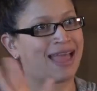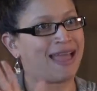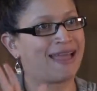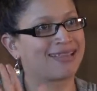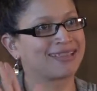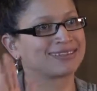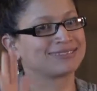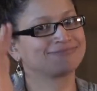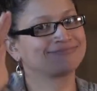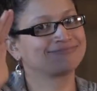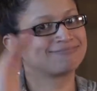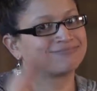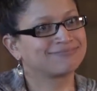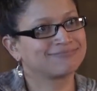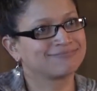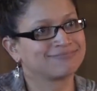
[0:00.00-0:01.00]
to
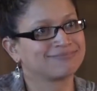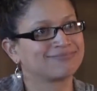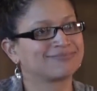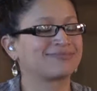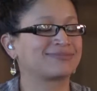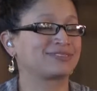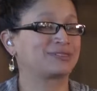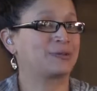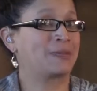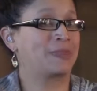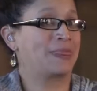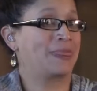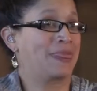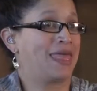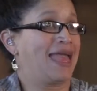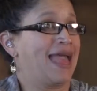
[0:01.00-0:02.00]
lessen that
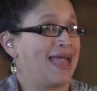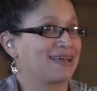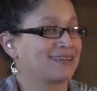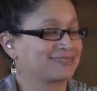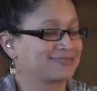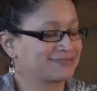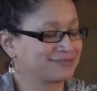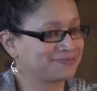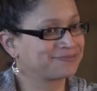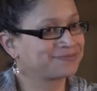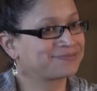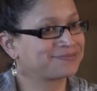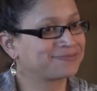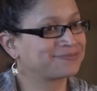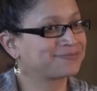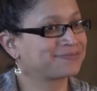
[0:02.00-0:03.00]
violence that they're
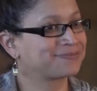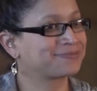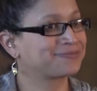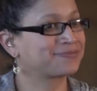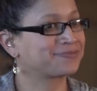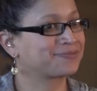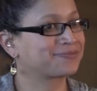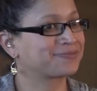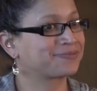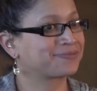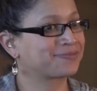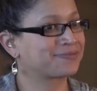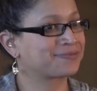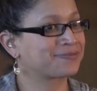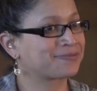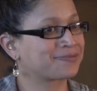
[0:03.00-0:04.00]
seeing within their
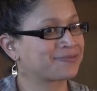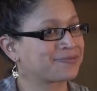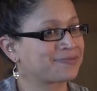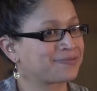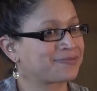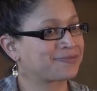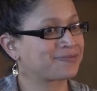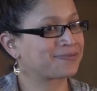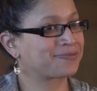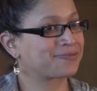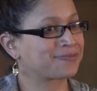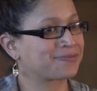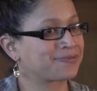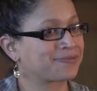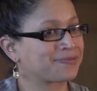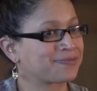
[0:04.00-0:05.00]
community. So we have
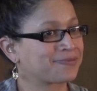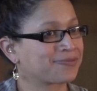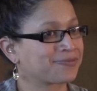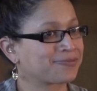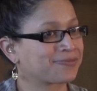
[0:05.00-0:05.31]
embraced that.